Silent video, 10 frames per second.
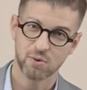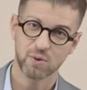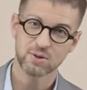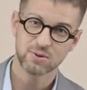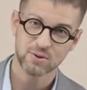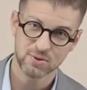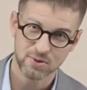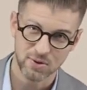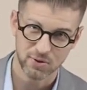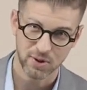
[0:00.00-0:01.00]
What's the
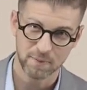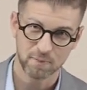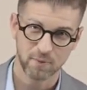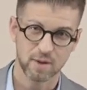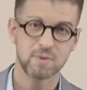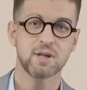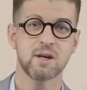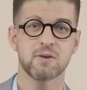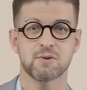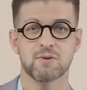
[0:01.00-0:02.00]
story? Well, let me
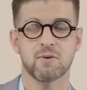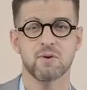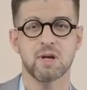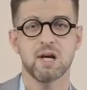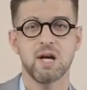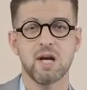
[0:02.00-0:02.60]
tell you the story